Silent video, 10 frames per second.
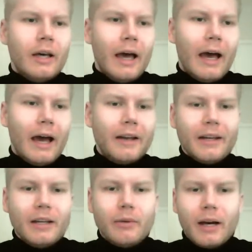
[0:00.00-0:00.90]
And
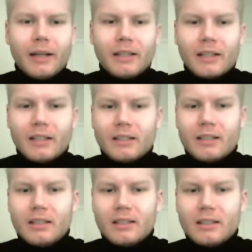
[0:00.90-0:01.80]
anyway, I think that
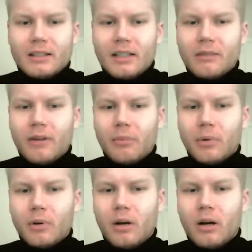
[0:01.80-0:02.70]
this is still very
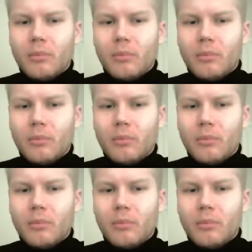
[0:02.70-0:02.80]
bu uh,